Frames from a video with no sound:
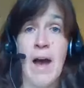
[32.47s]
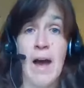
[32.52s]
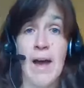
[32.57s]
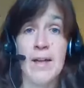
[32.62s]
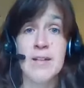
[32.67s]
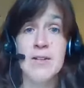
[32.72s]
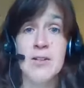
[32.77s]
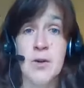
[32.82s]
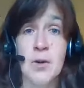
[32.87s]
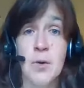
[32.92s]

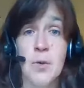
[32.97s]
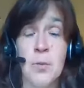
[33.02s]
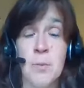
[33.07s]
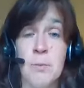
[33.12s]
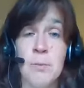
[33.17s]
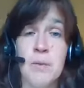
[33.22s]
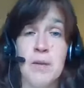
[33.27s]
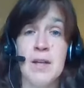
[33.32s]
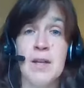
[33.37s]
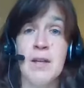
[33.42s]
I don't
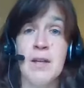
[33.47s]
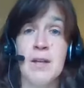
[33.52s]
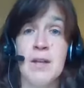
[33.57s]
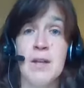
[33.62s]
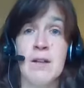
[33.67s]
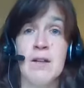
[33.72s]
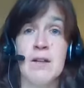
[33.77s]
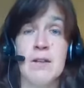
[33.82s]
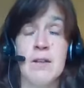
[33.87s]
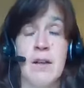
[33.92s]

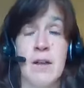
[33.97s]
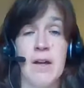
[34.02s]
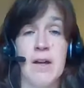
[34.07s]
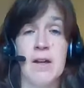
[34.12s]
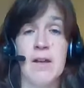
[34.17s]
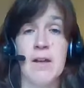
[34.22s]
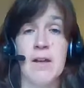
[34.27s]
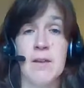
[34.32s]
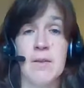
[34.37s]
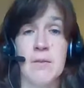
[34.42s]
mean
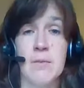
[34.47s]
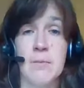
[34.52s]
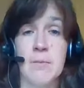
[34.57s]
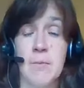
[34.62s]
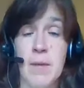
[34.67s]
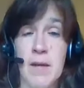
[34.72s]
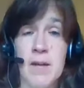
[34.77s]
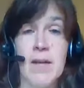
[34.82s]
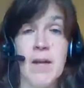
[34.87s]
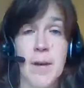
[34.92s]
like
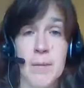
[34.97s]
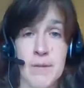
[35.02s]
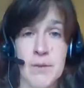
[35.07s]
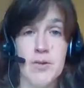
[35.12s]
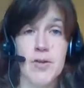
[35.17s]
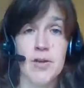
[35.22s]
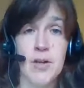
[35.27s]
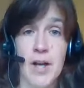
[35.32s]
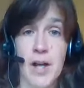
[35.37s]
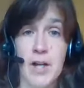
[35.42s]
make
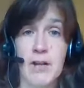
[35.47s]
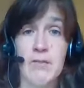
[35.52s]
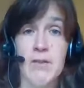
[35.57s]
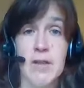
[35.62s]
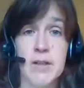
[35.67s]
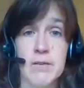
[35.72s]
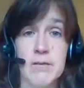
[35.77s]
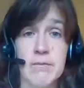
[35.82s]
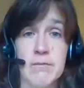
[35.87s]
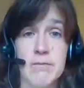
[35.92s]
chemistry out of
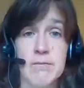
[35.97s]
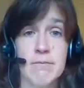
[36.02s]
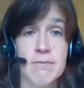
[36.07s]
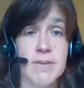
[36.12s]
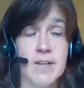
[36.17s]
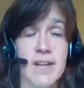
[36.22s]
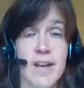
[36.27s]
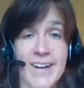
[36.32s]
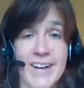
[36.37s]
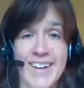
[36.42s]

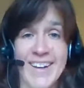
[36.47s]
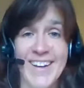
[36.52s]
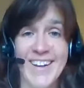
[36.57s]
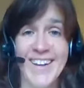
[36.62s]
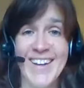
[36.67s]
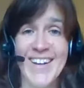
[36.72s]
it.